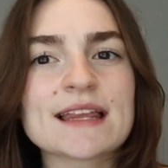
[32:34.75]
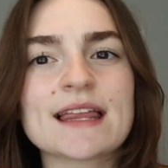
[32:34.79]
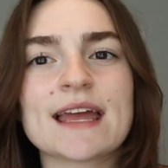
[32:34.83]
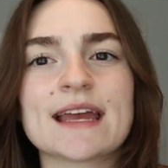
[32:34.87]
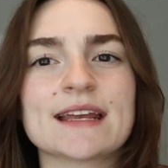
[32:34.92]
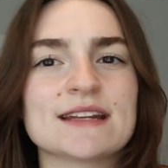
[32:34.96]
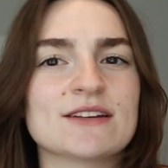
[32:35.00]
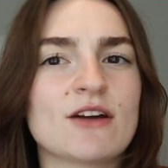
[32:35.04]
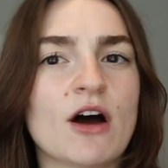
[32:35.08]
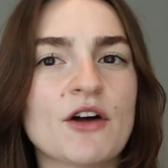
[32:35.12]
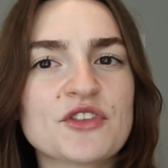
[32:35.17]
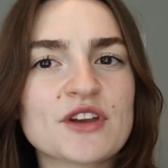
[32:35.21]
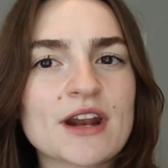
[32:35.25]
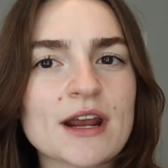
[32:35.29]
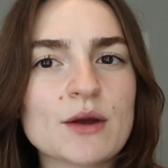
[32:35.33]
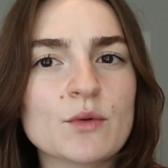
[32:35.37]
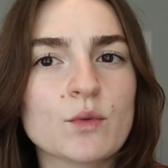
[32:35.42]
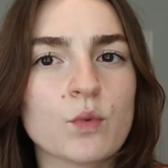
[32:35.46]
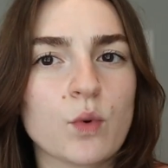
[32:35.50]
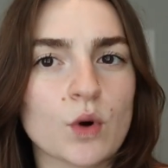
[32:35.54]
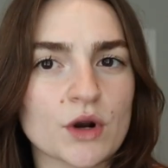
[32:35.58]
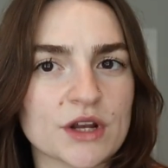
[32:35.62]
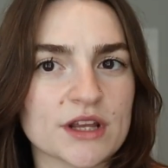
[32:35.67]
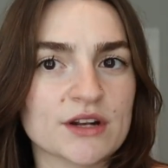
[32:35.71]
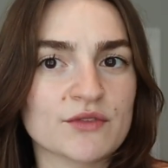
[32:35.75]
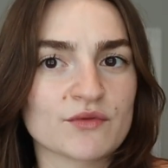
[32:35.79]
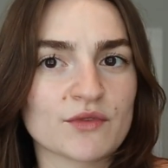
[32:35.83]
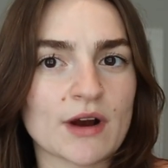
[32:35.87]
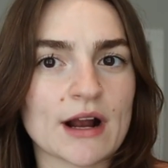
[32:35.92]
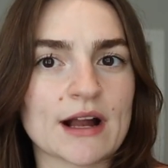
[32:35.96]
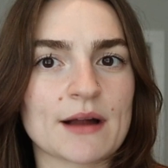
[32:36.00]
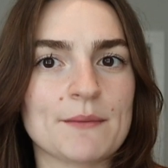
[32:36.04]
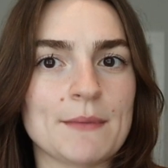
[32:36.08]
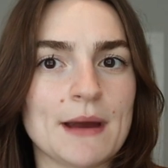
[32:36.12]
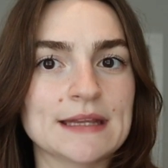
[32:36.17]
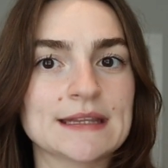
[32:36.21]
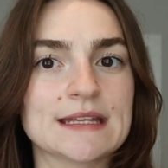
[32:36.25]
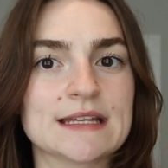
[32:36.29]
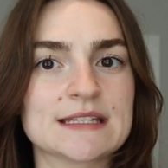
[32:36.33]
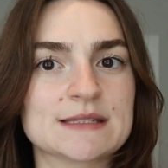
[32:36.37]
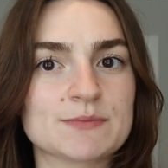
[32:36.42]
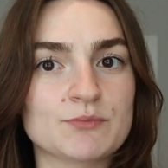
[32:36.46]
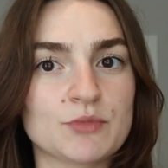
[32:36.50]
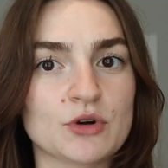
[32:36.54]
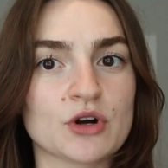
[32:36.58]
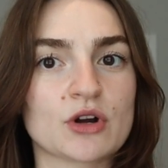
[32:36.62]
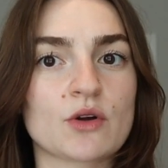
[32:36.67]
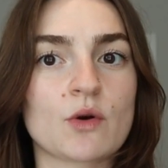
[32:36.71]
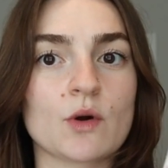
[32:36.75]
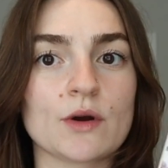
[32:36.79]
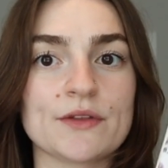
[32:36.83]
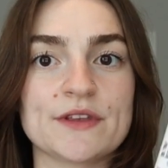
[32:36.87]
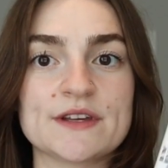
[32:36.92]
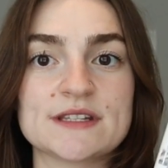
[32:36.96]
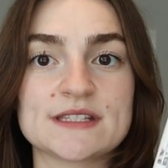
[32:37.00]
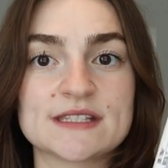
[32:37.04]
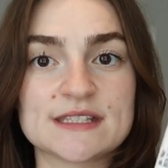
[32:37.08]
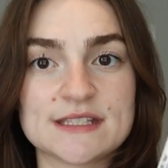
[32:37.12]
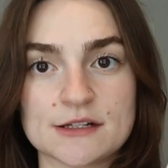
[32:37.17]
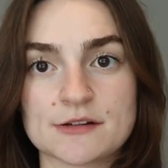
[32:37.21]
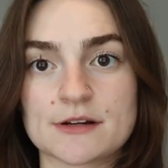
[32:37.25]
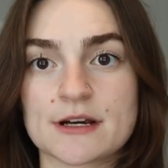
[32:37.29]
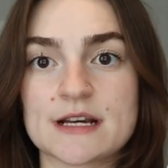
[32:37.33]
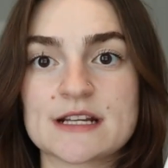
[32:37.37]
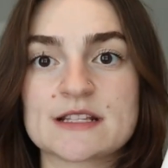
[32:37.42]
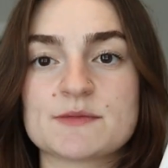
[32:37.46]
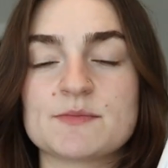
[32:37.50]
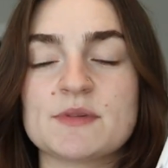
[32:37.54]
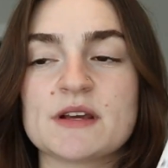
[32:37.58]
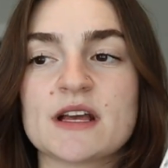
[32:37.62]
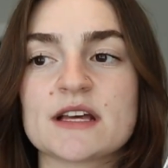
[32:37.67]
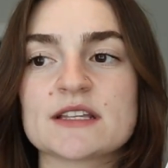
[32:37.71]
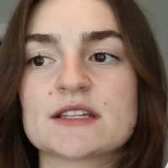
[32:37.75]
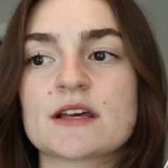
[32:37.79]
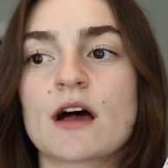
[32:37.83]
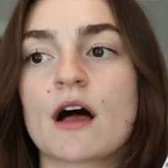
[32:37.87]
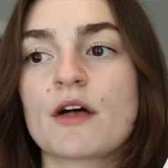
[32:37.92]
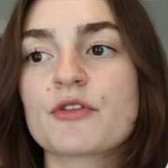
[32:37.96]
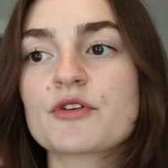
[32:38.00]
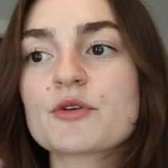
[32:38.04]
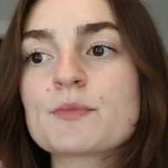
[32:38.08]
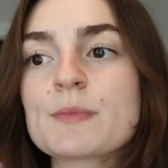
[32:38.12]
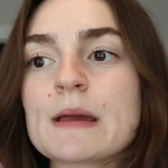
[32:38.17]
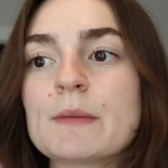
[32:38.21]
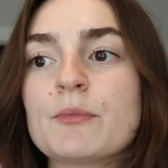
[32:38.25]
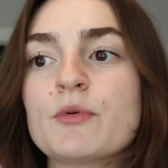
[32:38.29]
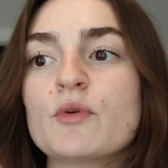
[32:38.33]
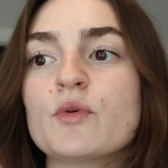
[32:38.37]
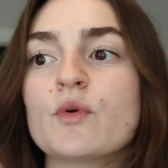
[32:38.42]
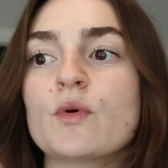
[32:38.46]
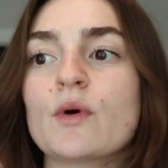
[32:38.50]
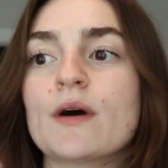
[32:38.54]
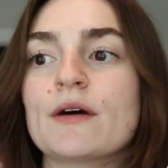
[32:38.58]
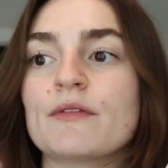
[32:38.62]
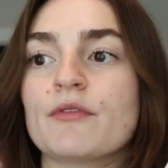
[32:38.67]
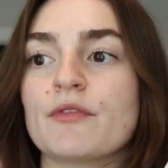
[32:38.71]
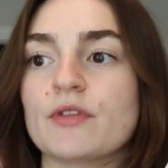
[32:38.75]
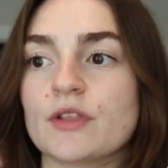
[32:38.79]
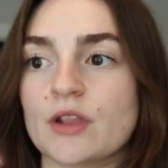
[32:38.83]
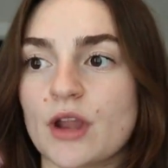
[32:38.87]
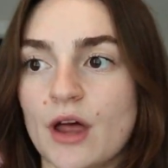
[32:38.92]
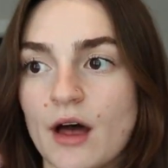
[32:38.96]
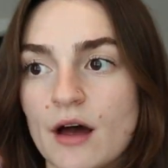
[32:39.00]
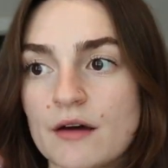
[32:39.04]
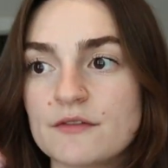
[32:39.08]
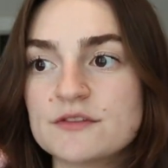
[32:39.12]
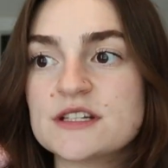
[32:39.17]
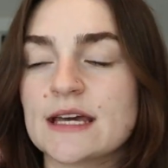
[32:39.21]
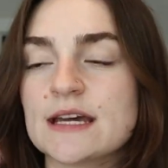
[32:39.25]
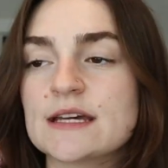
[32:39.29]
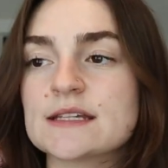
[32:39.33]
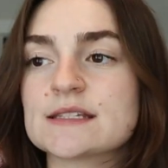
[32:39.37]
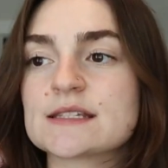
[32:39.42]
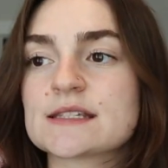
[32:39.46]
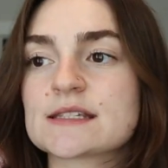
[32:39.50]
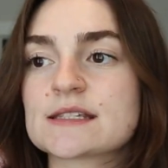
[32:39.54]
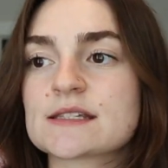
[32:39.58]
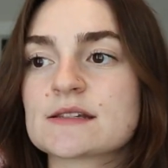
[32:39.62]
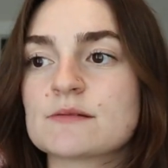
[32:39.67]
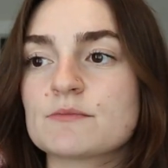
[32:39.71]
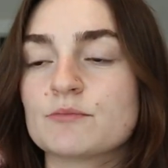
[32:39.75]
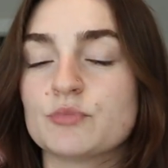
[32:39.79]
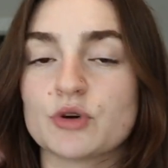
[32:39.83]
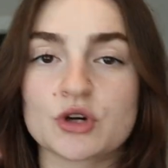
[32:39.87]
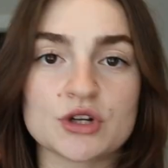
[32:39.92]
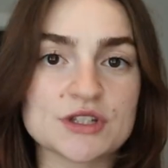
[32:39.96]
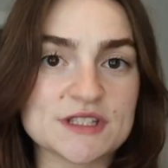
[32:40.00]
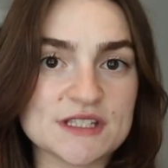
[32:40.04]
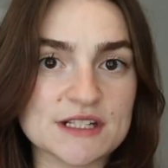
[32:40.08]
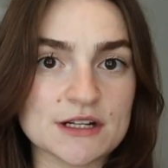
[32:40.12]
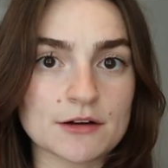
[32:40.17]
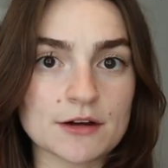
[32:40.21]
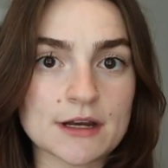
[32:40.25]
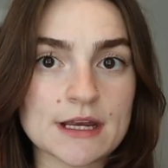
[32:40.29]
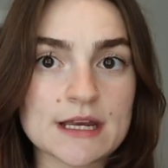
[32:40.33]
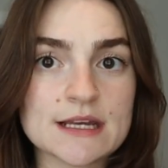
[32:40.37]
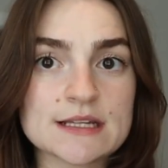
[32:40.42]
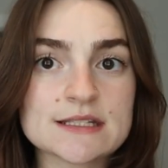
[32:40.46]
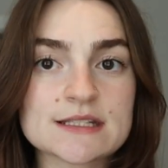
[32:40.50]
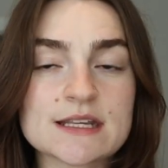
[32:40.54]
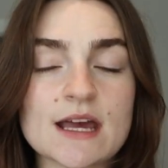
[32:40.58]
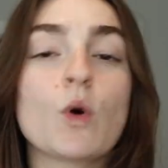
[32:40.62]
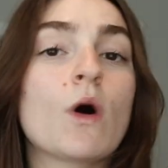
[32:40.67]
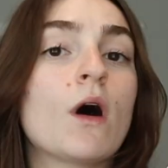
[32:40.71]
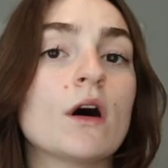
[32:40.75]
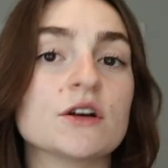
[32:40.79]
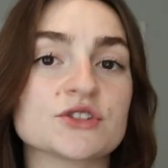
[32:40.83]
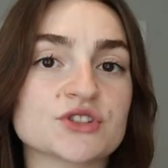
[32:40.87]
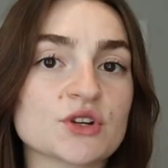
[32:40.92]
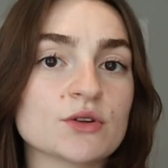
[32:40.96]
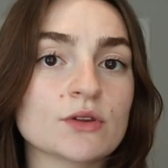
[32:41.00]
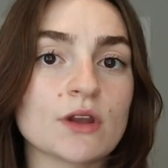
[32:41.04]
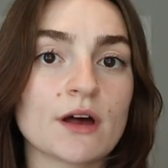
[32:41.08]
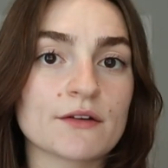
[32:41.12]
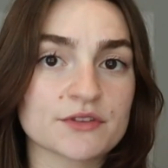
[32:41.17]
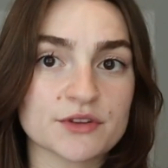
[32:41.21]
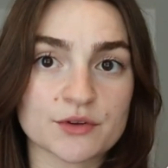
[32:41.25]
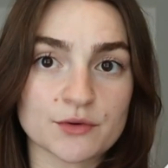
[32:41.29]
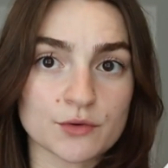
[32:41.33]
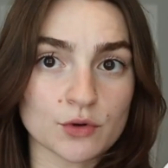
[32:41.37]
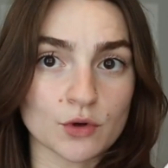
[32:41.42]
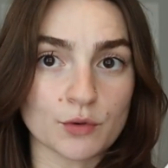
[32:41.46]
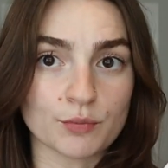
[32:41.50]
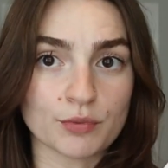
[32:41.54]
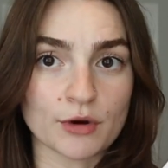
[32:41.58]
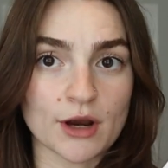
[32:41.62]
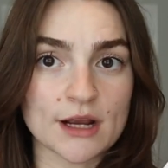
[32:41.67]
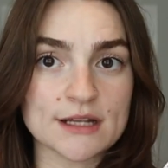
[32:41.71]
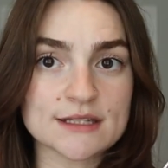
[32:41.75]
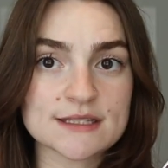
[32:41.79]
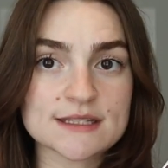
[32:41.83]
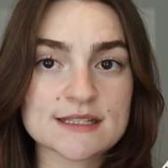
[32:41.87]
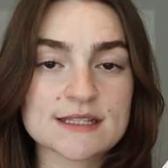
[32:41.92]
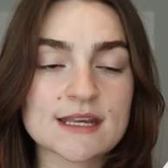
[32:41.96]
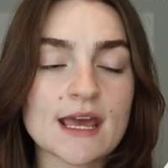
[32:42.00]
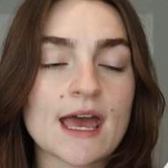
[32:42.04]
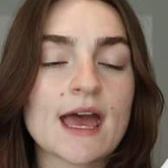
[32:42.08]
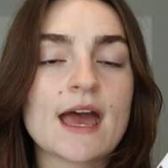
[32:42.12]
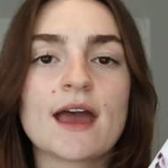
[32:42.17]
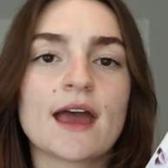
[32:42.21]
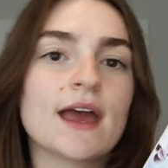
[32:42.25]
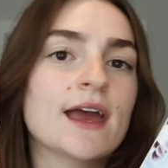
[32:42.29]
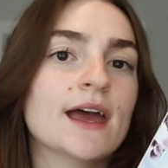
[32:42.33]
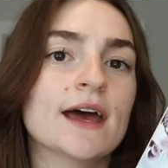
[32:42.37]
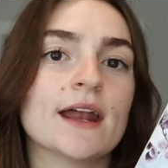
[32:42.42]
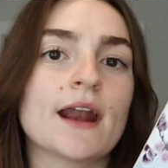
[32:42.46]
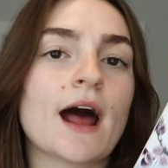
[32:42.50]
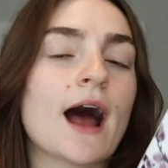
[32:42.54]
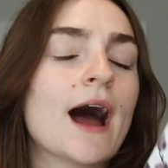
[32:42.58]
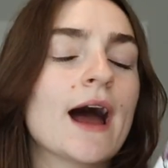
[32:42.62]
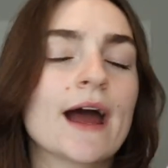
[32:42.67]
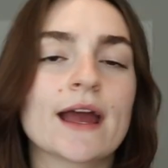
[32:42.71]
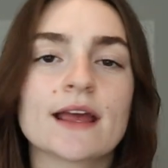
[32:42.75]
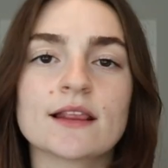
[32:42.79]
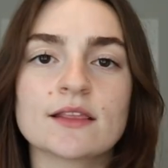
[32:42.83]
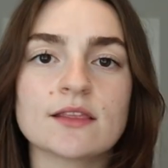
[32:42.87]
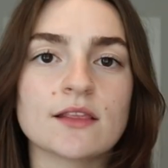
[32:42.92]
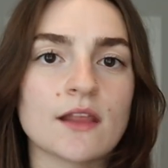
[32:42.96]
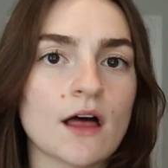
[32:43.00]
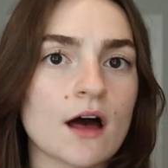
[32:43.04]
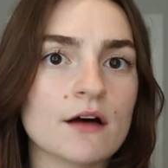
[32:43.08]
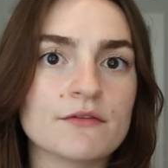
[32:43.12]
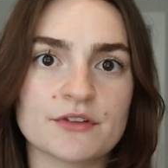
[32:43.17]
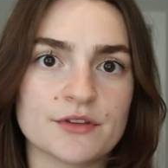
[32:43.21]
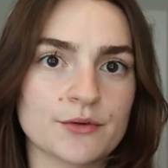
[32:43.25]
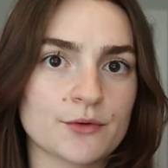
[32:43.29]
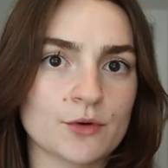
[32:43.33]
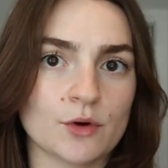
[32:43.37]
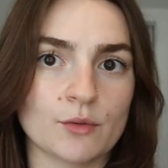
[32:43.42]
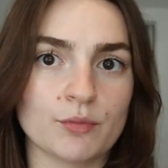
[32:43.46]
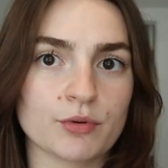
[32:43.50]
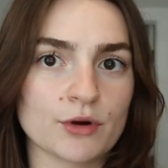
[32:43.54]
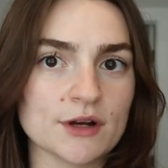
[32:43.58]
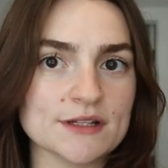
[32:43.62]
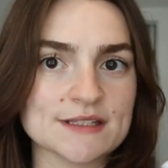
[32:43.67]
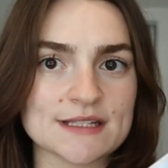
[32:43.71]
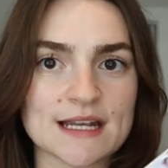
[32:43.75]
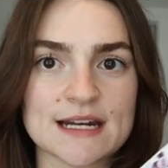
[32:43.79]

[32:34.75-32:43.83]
Like, not that I wouldn't recommend this book or this series, because other people who have loved this book series who also loved The Cruel Prince, and I loved The Cruel Prince.